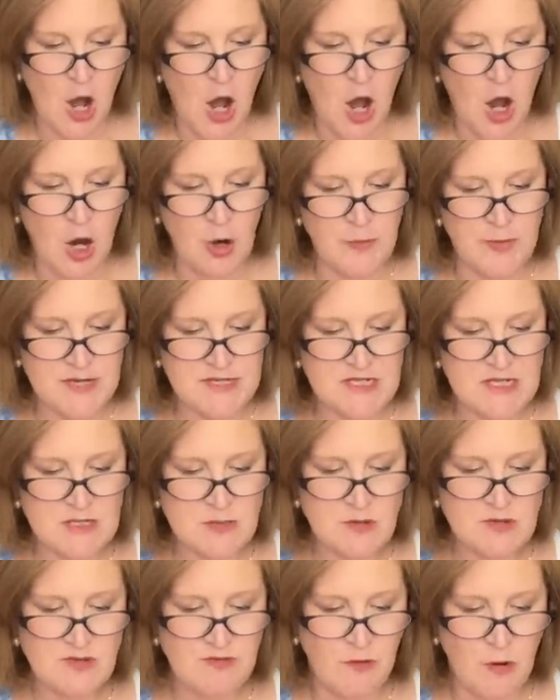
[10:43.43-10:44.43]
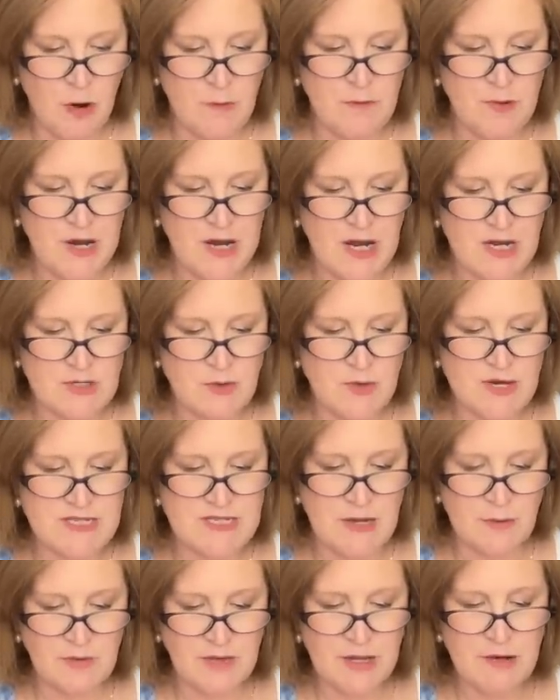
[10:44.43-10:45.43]
Our business was formed because we
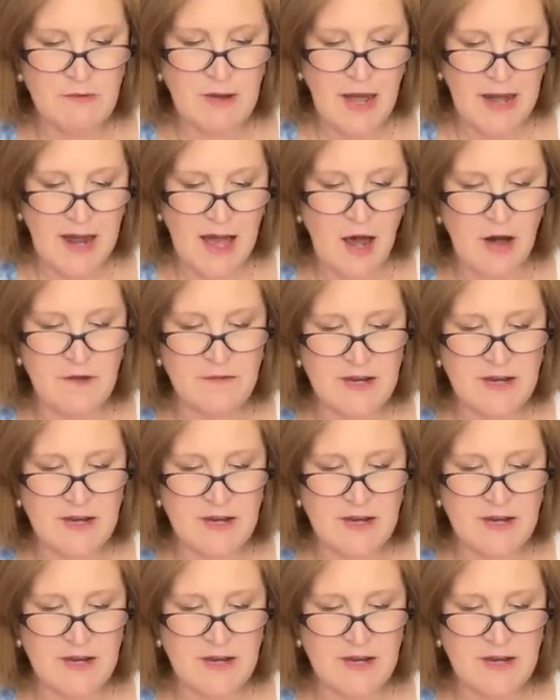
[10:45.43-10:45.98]
simply ran out of